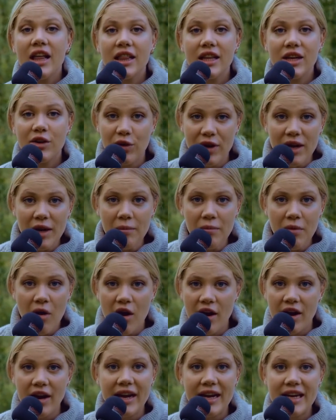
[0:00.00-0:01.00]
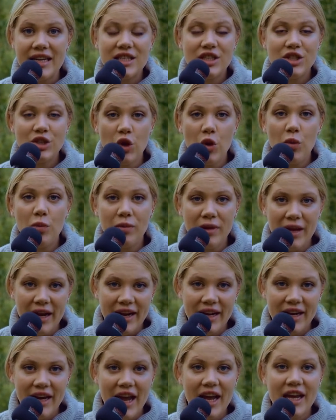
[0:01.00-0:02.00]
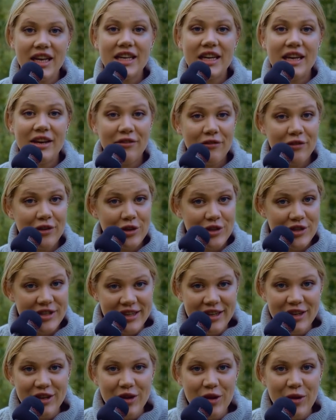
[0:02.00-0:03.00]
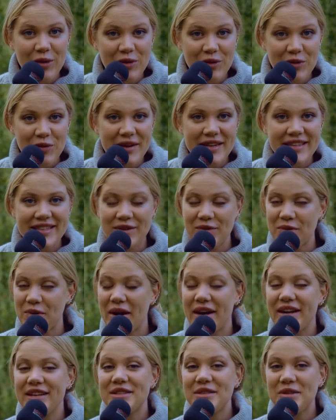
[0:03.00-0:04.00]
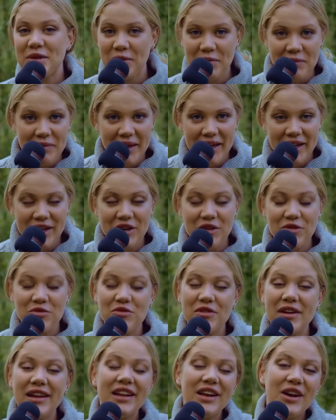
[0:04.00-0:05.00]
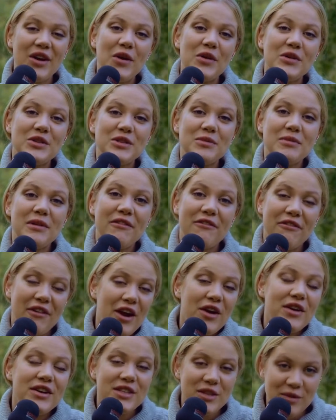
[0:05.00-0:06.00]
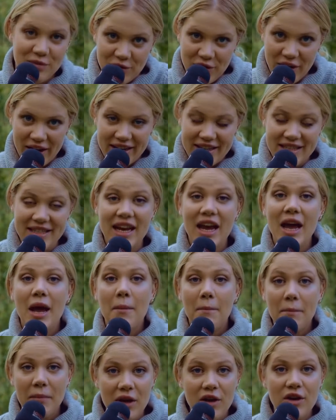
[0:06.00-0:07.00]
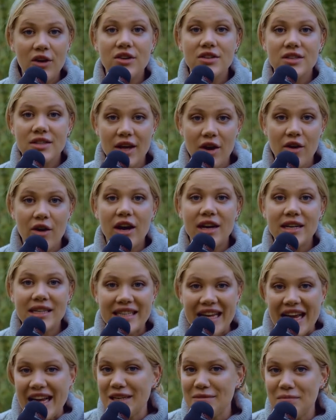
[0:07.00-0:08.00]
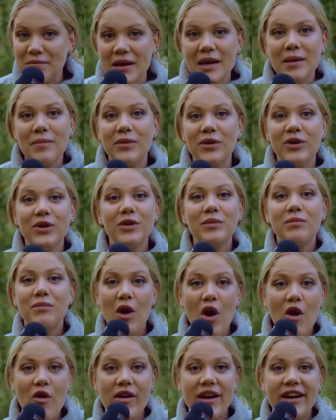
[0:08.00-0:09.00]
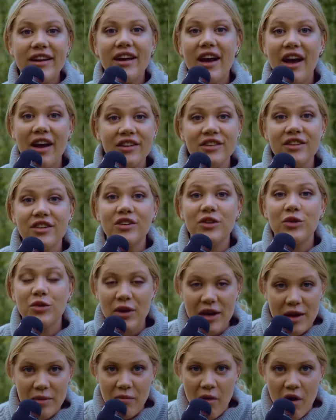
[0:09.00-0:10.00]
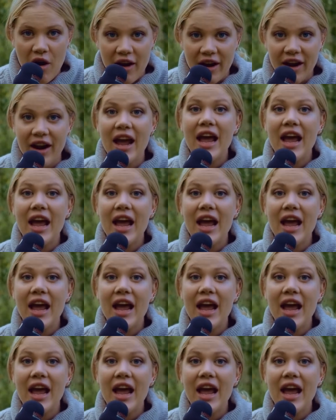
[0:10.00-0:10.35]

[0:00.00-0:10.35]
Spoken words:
Green Park is so plain, and if you didn't know the reason why it's so plain, you're really going to be very surprised, because there are dead people buried under Green Park.